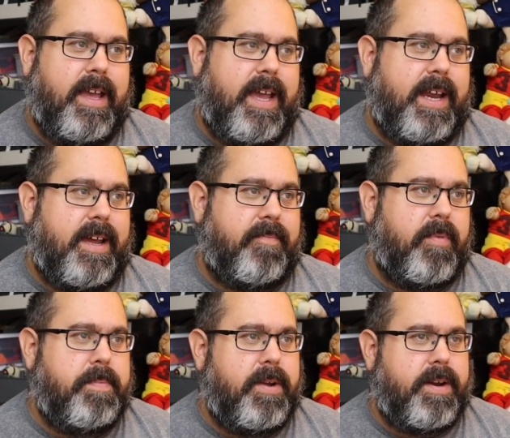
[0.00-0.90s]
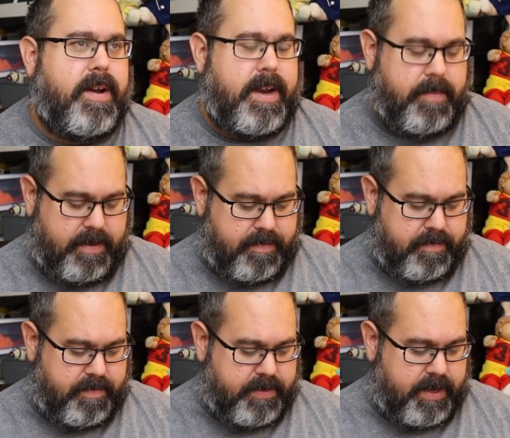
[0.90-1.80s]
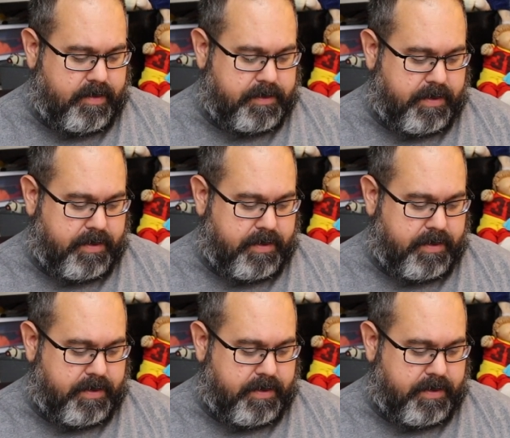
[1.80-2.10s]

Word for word: And um, we put it on. We Sarah was